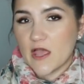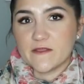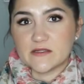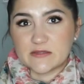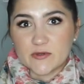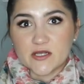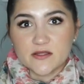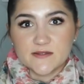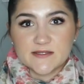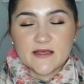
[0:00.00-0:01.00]
and then
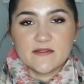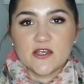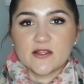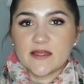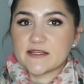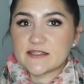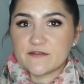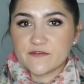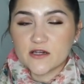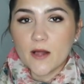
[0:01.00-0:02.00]
sprinkle this on there, let it
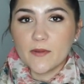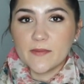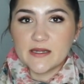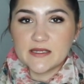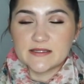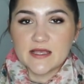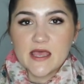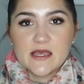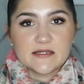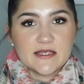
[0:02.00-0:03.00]
sit for a couple
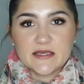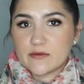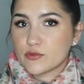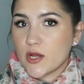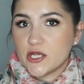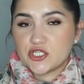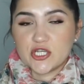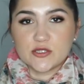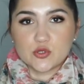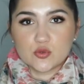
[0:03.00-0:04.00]
minutes, take a
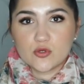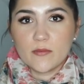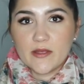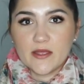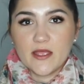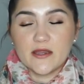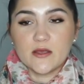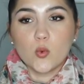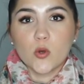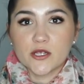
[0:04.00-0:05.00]
brush and scrub it, and
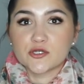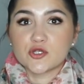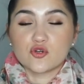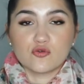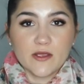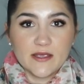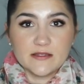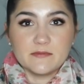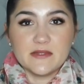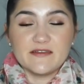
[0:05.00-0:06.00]
it works
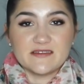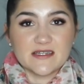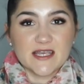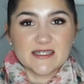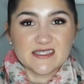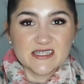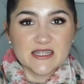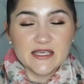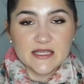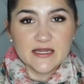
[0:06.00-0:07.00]
great. It leaves it nice and
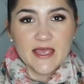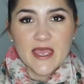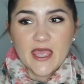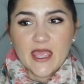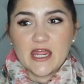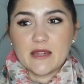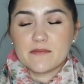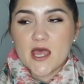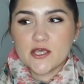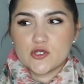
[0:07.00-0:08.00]
clean, and
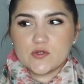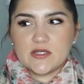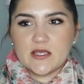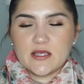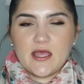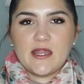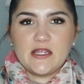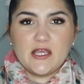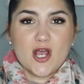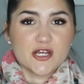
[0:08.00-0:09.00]
I'm not using
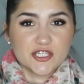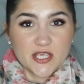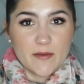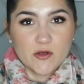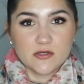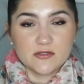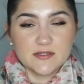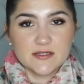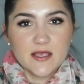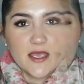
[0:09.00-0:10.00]
any harsh
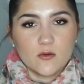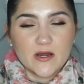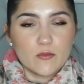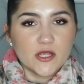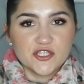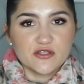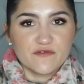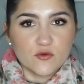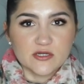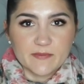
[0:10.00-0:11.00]
chemicals. When I'm washing
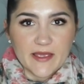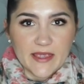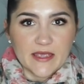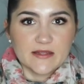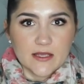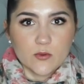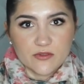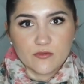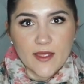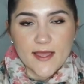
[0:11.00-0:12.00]
the floors by hand, like
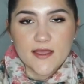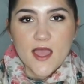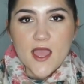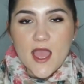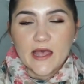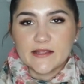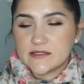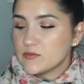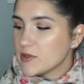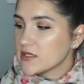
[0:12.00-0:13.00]
with a rag, I
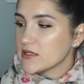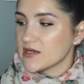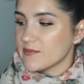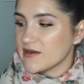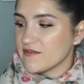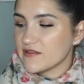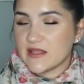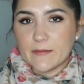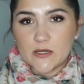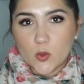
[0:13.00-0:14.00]
like to put a little bit of
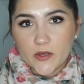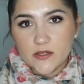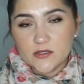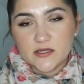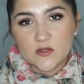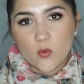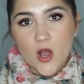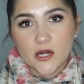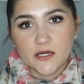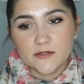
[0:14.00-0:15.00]
lemon oil in the
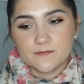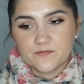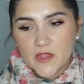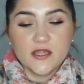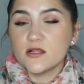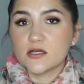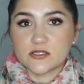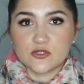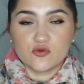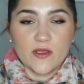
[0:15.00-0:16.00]
water, and it
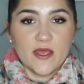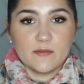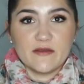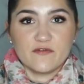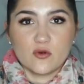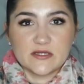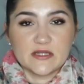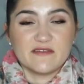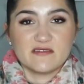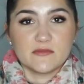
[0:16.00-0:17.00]
looks great on my floors.
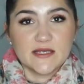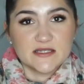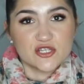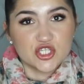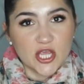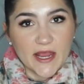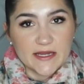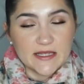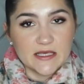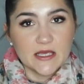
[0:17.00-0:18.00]
It leaves them nice and
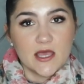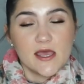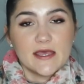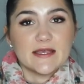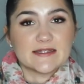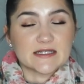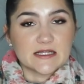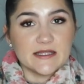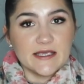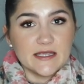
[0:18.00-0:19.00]
shiny, it's
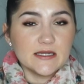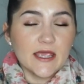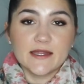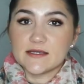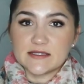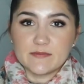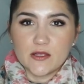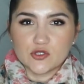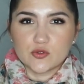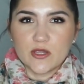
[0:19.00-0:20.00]
clean, and it
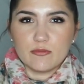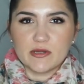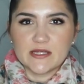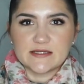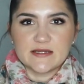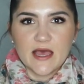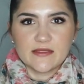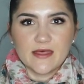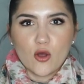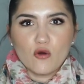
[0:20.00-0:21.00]
smells great, but it's
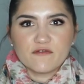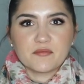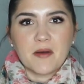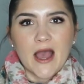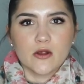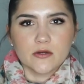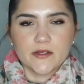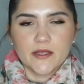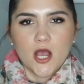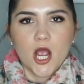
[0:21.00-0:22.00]
not that
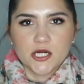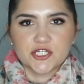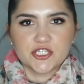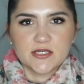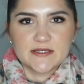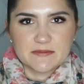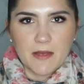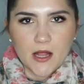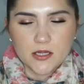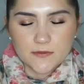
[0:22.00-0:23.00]
overpowering, harsh
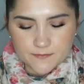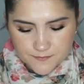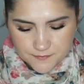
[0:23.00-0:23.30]
smell.